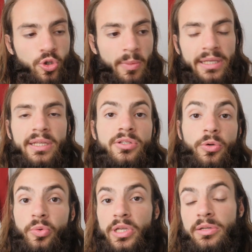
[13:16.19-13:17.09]
You might need to
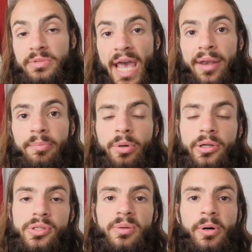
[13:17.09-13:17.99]
read 10
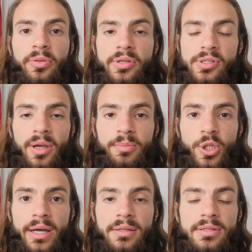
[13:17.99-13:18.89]
books about the
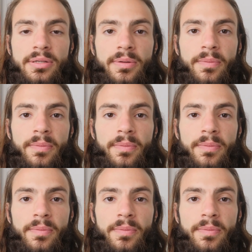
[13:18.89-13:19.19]
subject.